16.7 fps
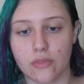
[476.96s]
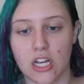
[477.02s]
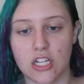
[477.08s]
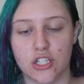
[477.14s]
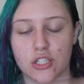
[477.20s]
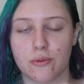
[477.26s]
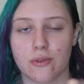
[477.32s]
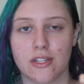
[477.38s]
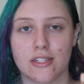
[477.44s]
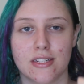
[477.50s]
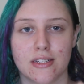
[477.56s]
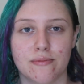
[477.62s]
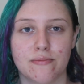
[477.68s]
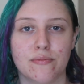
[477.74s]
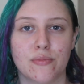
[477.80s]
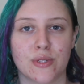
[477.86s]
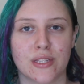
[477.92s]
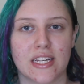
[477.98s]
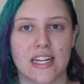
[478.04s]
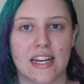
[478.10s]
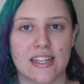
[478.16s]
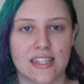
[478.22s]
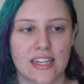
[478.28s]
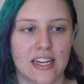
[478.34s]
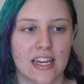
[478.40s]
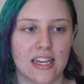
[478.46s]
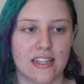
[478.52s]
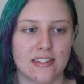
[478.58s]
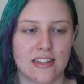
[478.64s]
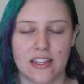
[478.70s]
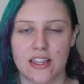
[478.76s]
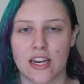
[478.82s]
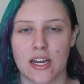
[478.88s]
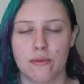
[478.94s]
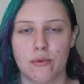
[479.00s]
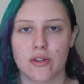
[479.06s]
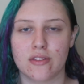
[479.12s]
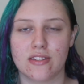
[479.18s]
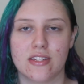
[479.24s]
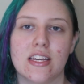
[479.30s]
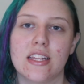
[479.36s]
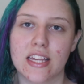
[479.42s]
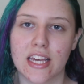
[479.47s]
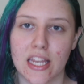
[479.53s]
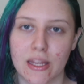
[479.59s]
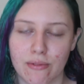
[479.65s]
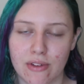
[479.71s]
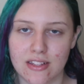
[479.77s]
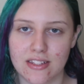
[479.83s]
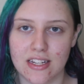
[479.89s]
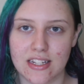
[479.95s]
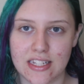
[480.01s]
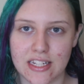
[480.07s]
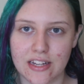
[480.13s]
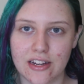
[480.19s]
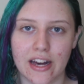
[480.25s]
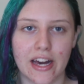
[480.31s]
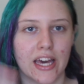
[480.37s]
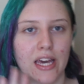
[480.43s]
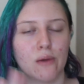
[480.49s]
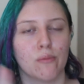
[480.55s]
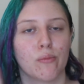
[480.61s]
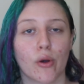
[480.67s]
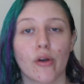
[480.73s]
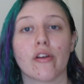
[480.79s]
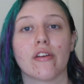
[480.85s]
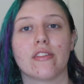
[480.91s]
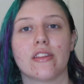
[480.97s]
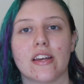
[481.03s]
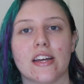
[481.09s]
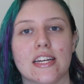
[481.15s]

I just wanted to put that out there and say that I'm not stealing anyone's idea. I am borrowing the